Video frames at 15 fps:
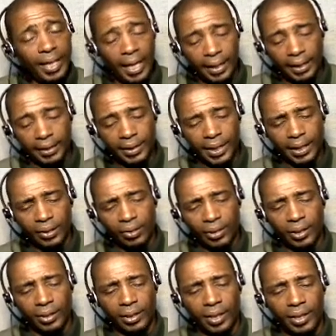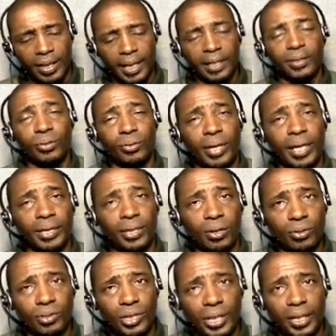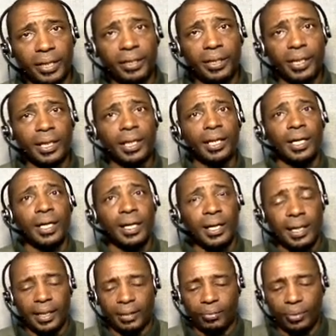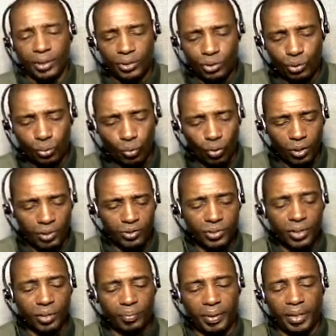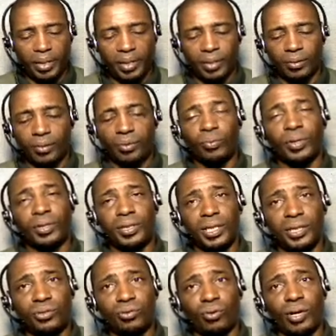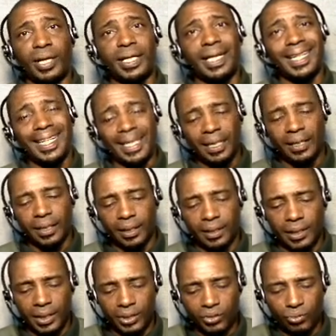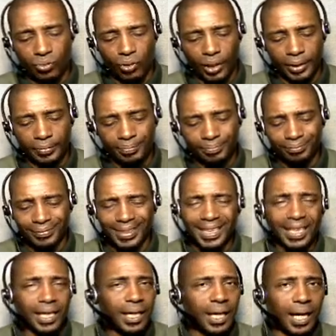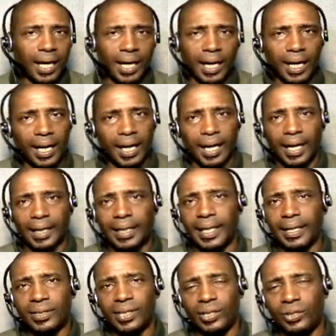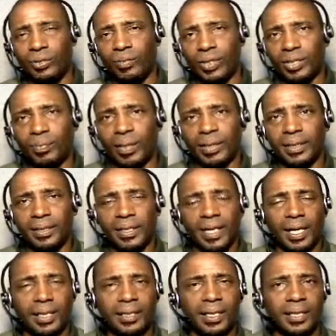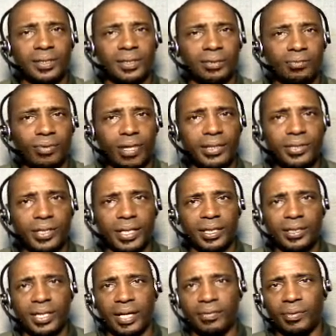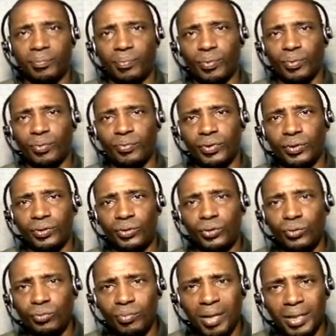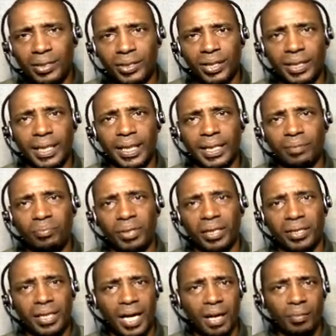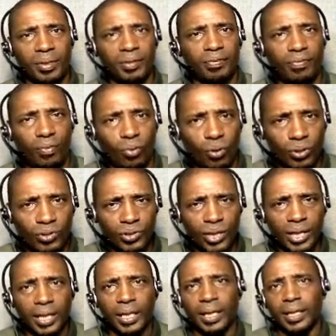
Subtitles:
Now, they're taking on another new head coach here with Schwartz up here with Detroit, in Detroit. I can't say too much about this contest. The Redskins haven't proven too much that they can be a dominant force.